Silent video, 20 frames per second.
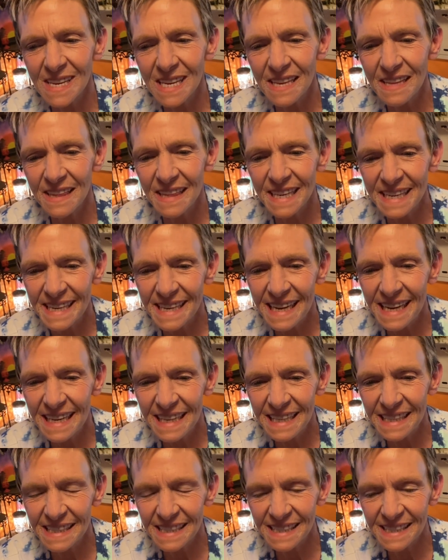The
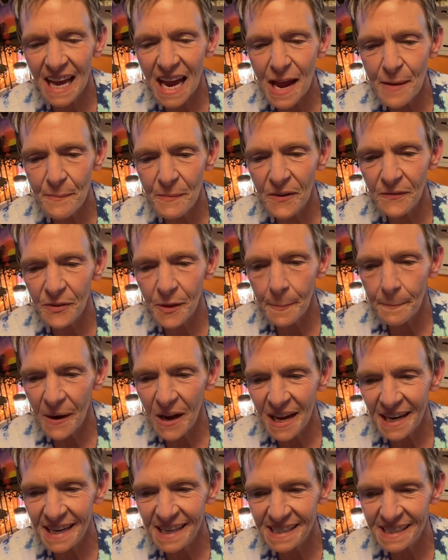time of the
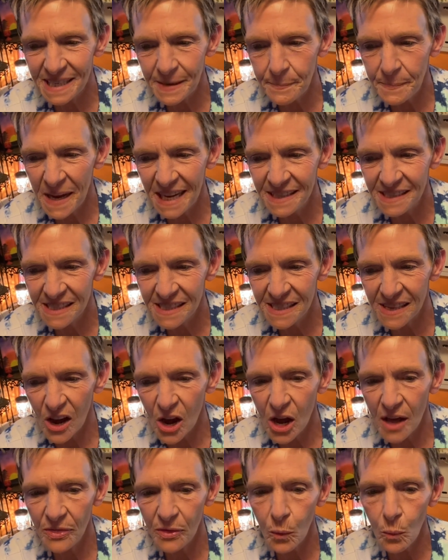body depends
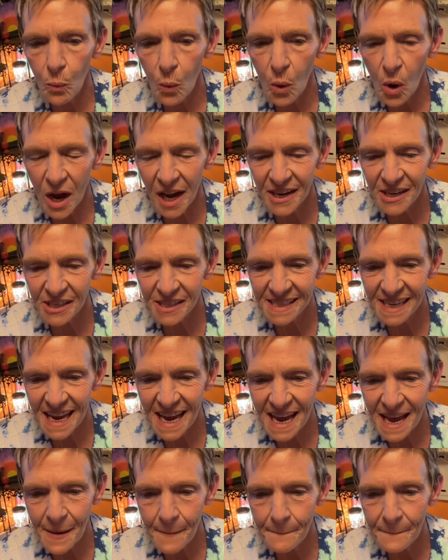on the water
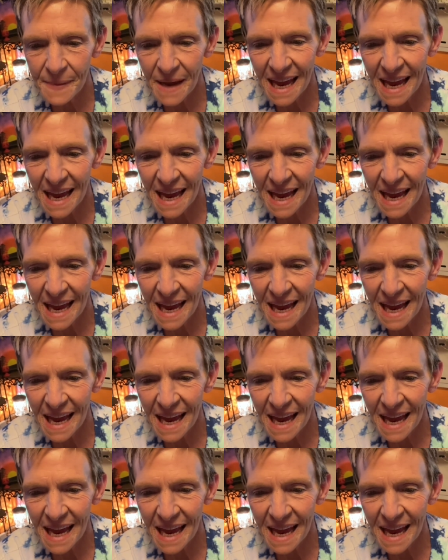temp